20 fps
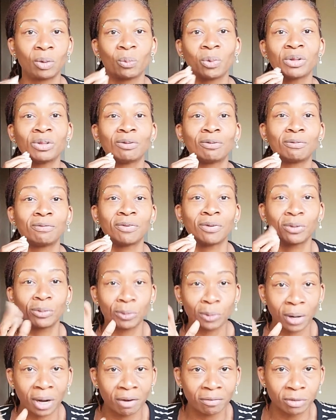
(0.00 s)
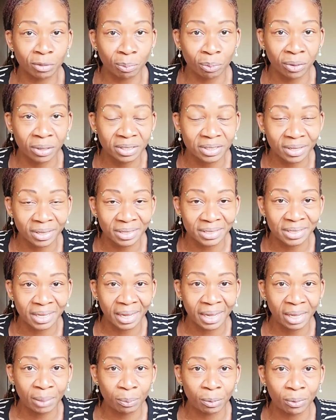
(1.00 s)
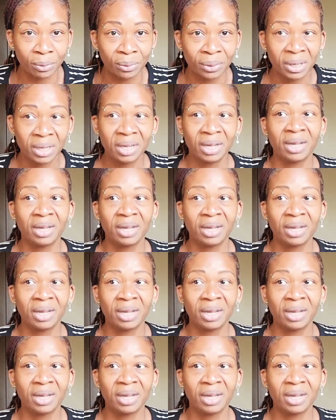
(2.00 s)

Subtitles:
and what you feel you have to bring to the table,